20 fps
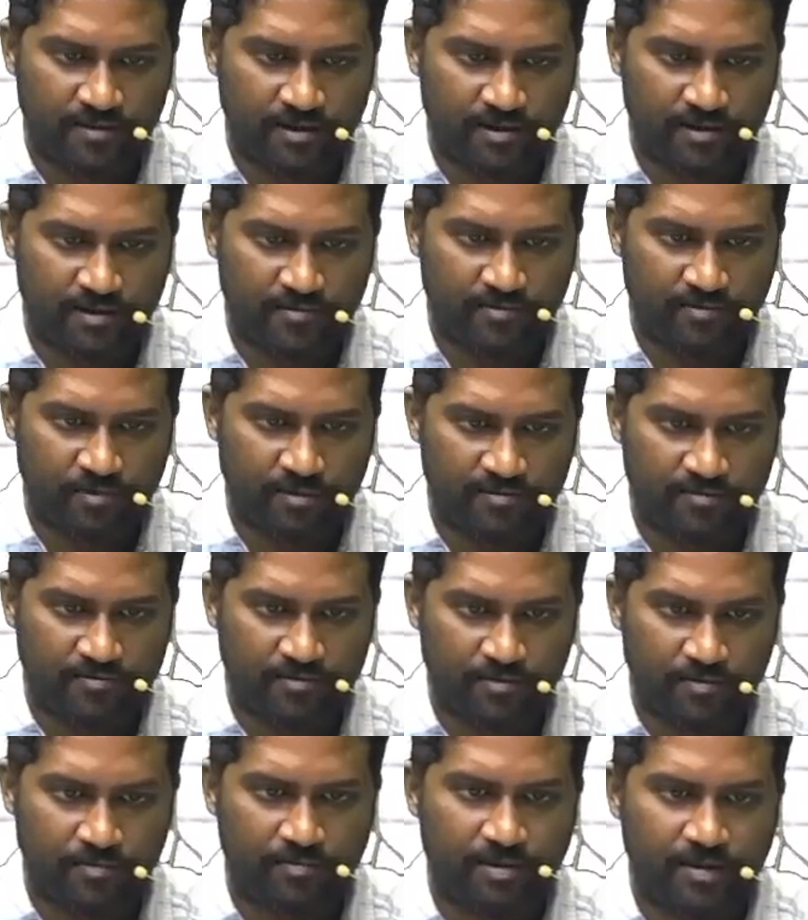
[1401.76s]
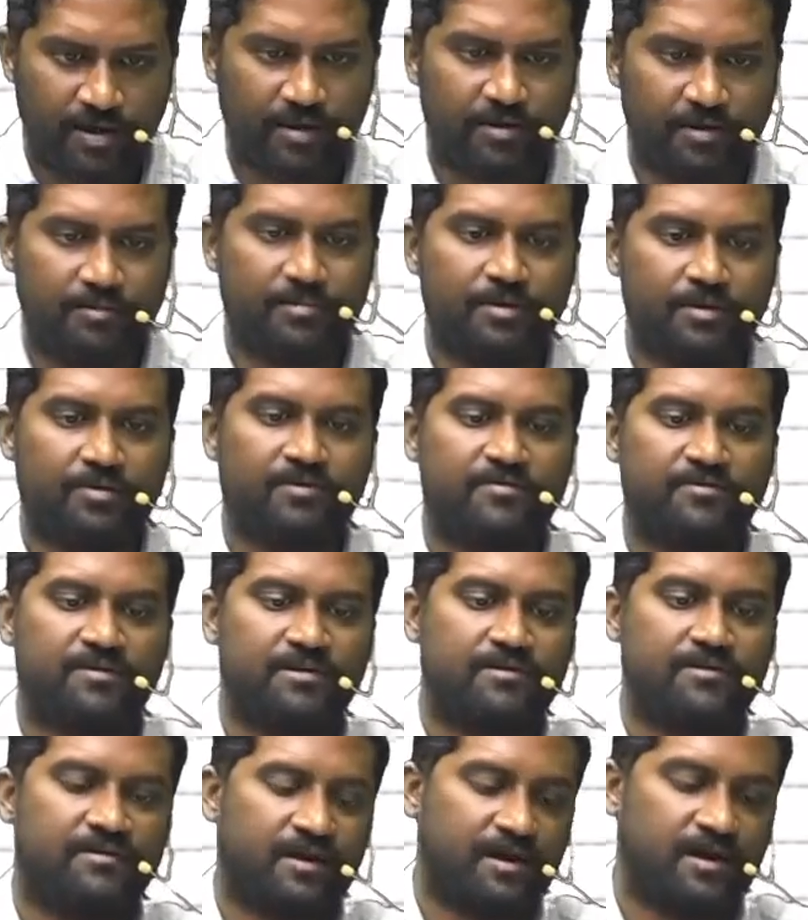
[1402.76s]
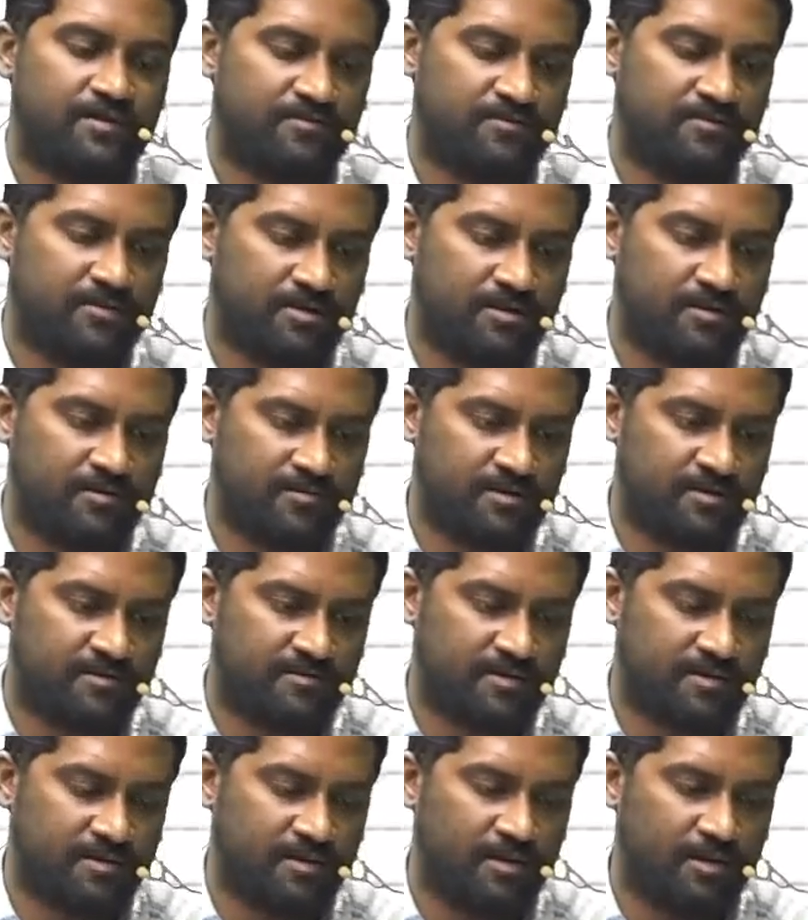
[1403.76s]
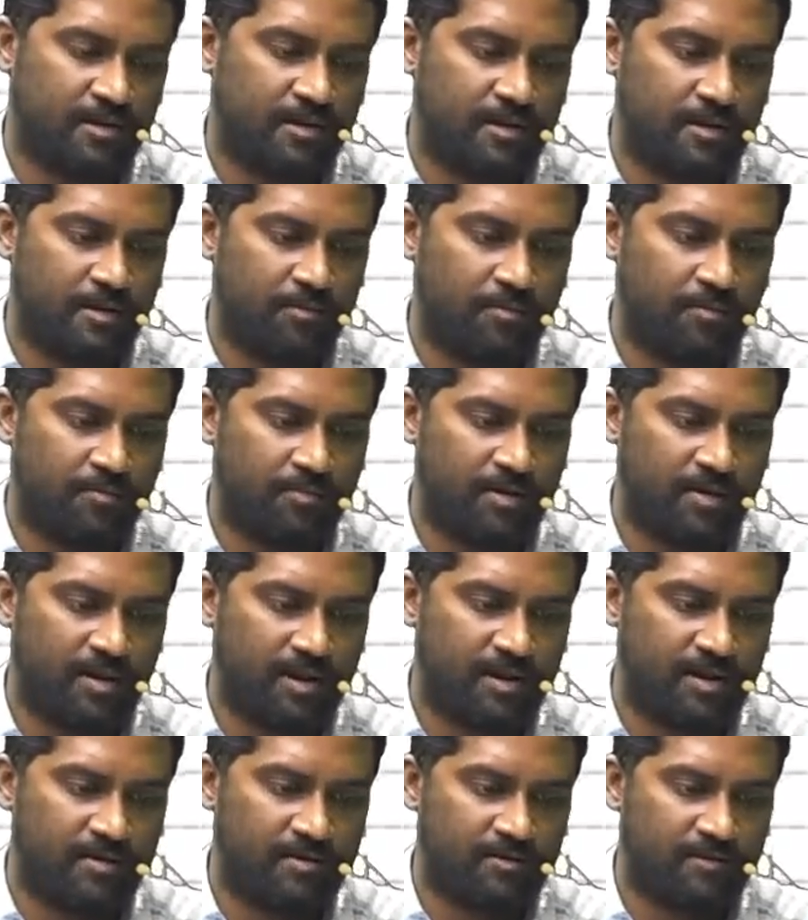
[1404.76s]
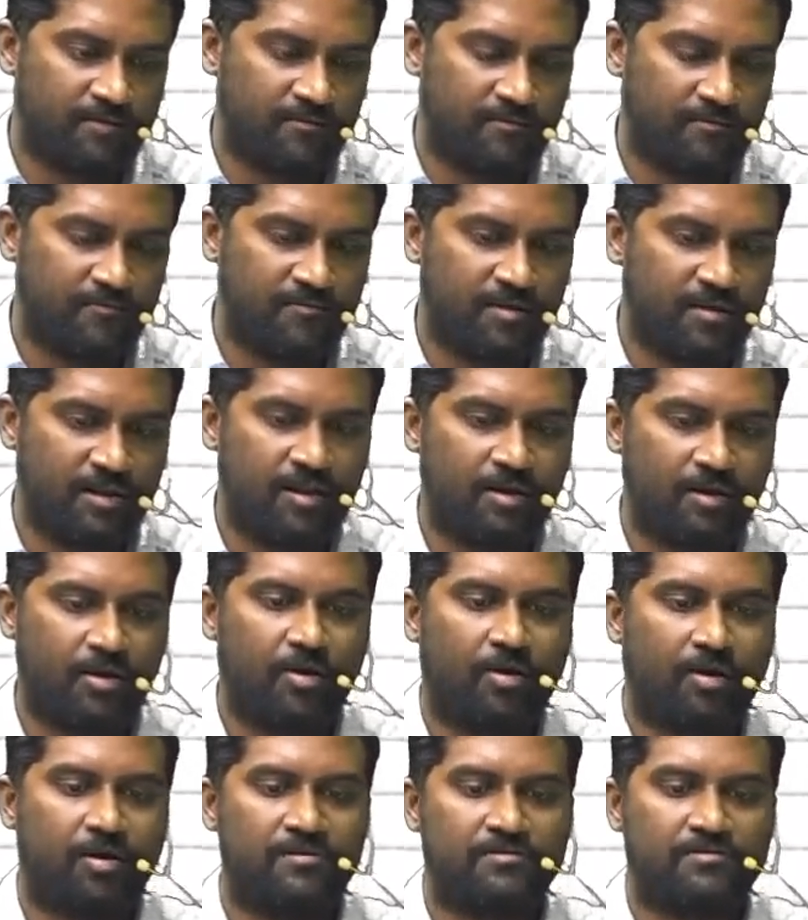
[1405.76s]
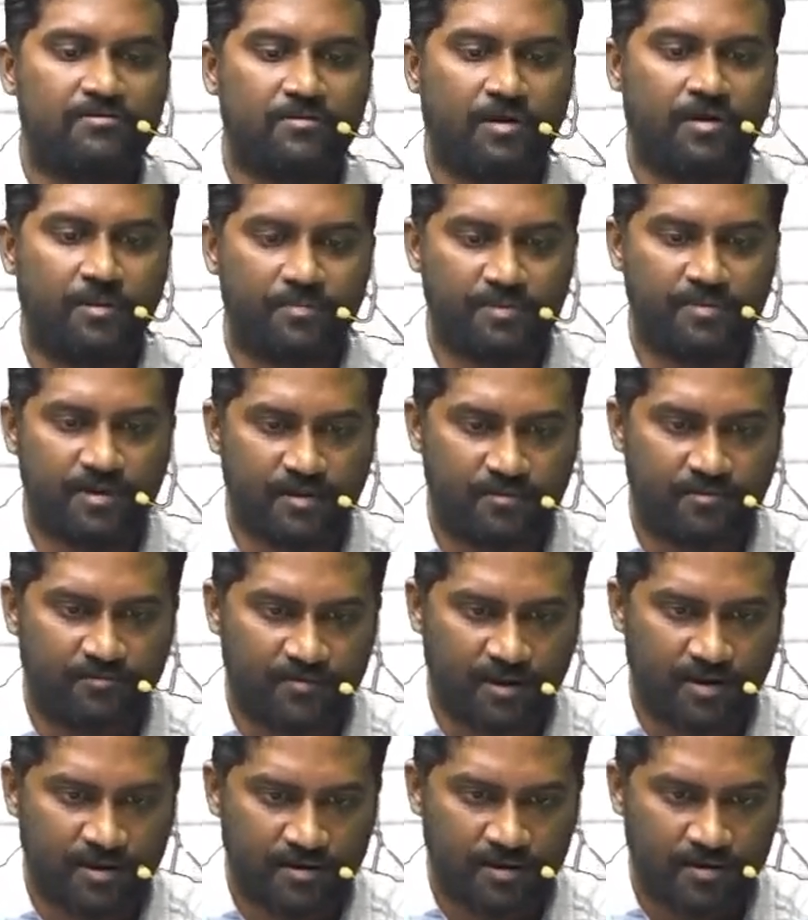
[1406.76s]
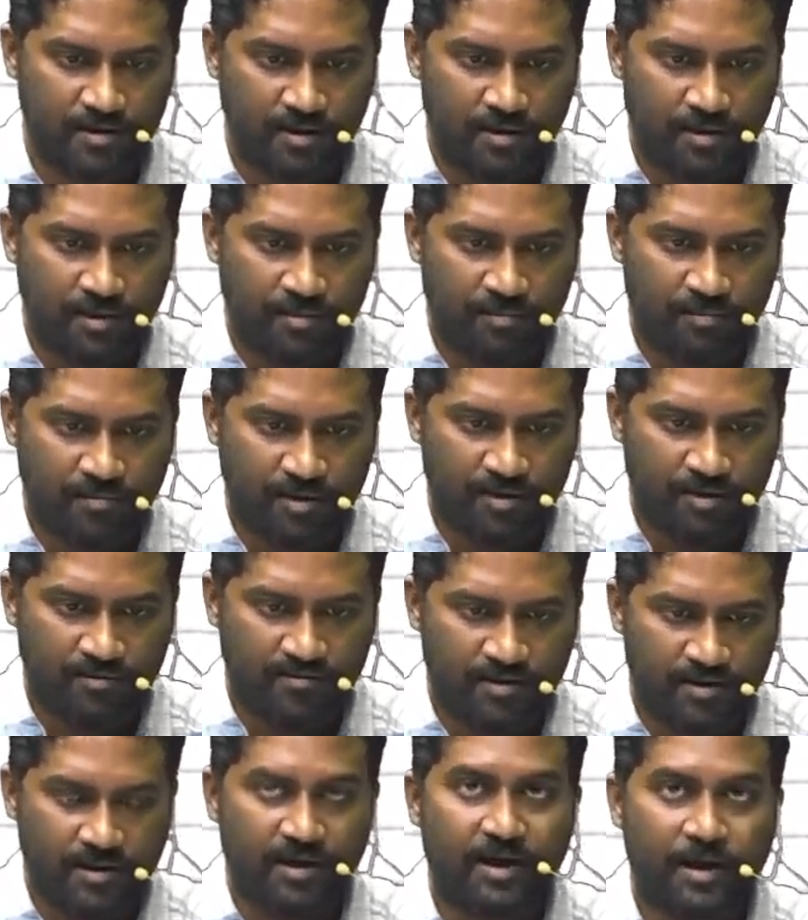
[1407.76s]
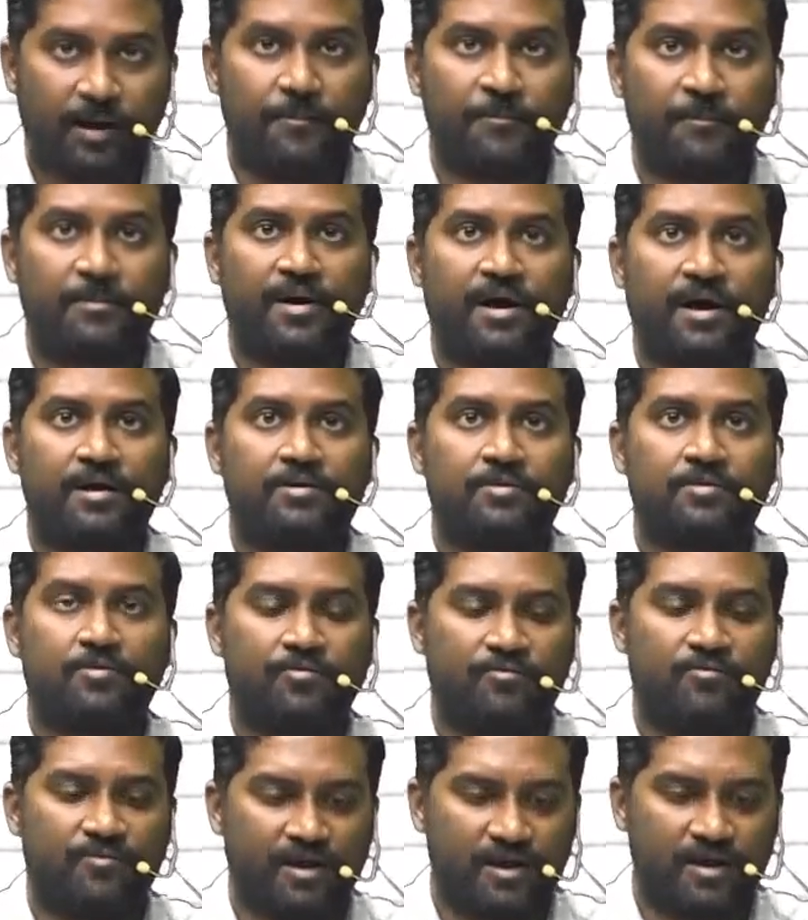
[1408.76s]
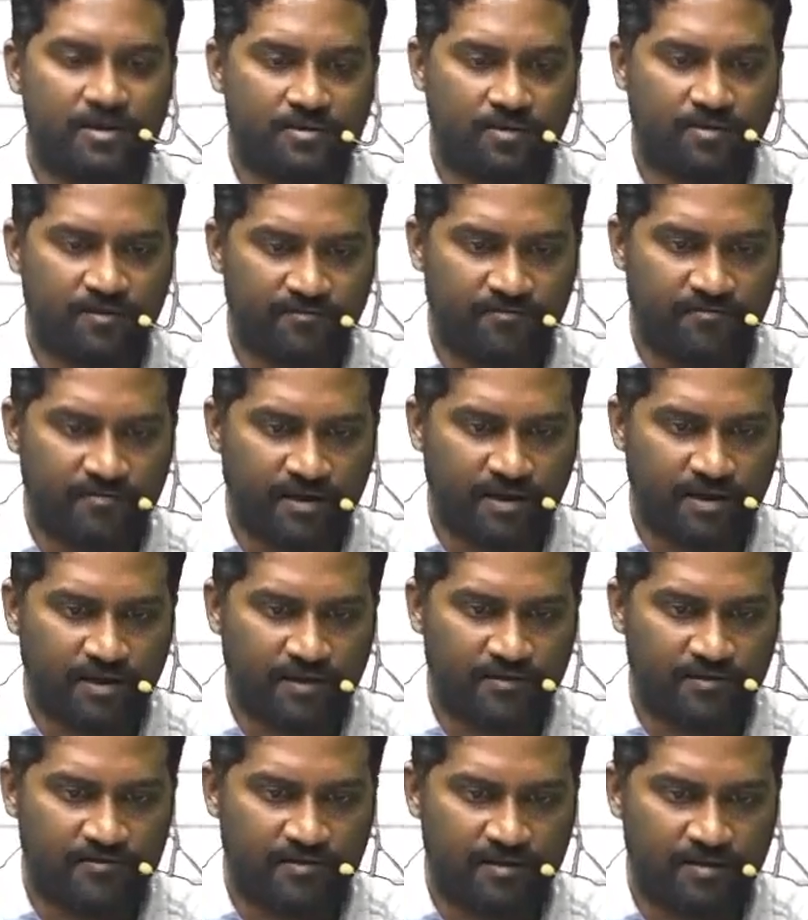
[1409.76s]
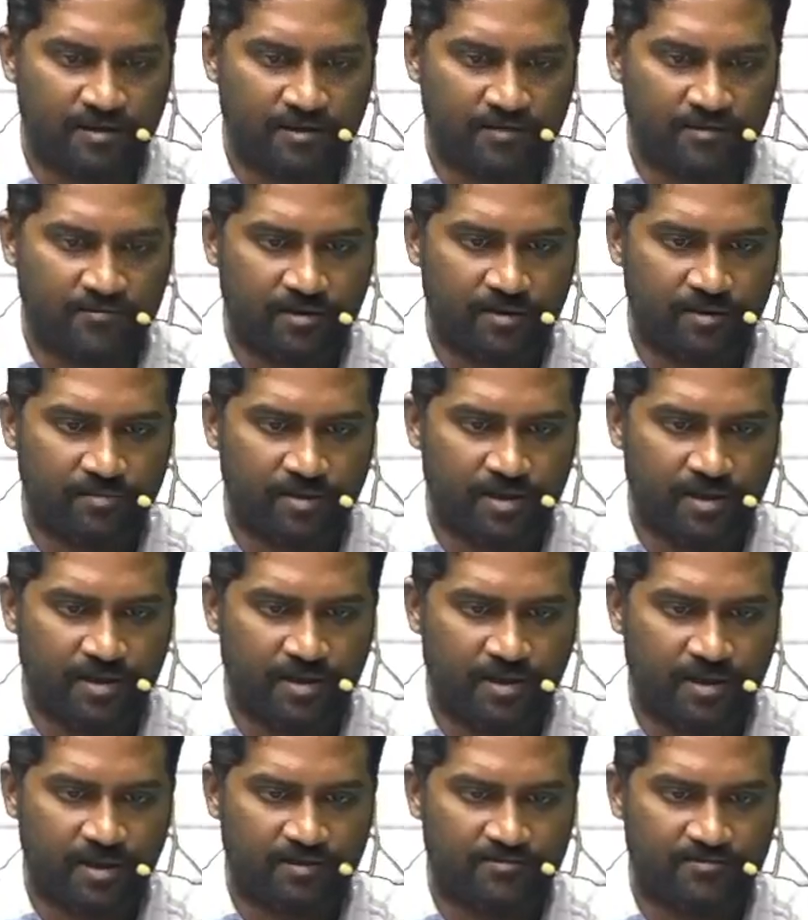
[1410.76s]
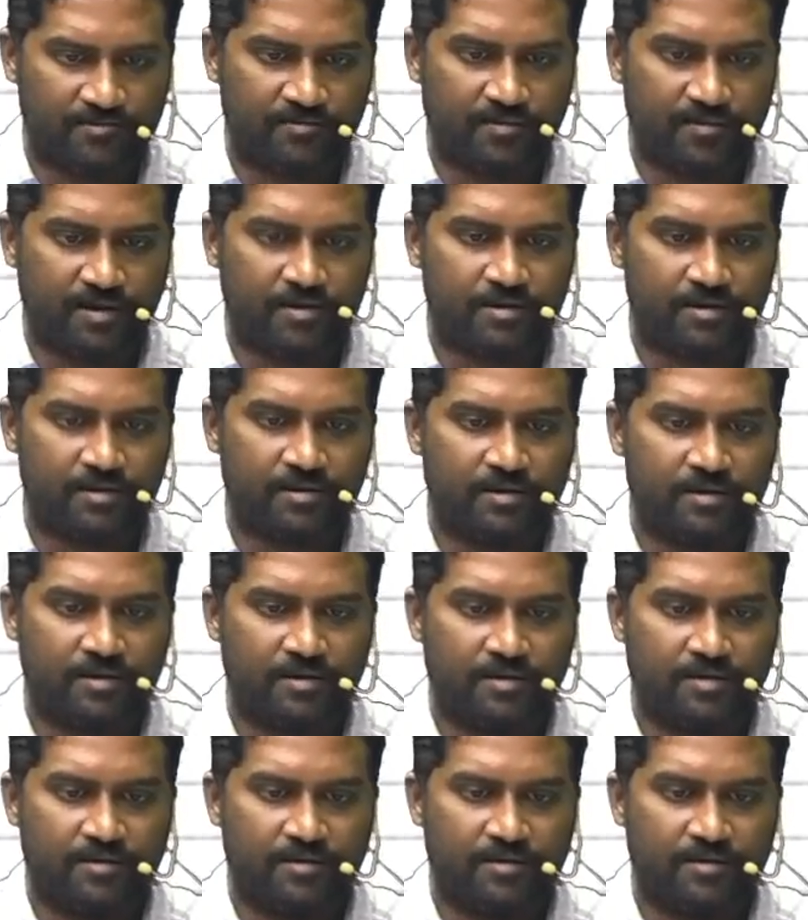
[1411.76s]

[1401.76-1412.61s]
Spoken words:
there is also blood, because there is angioinvasion. Blood will also appear white, but when compared to white of fungus, it will be less white.